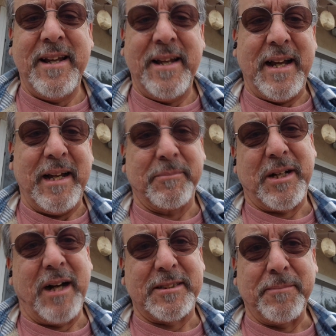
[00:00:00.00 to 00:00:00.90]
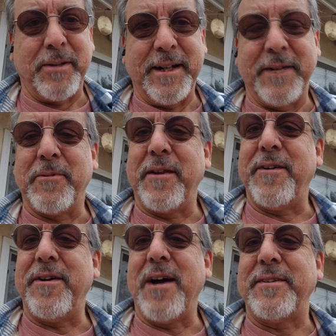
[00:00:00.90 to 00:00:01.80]
I'm contemplating whether
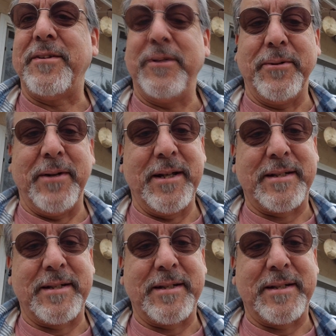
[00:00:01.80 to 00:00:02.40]
or not to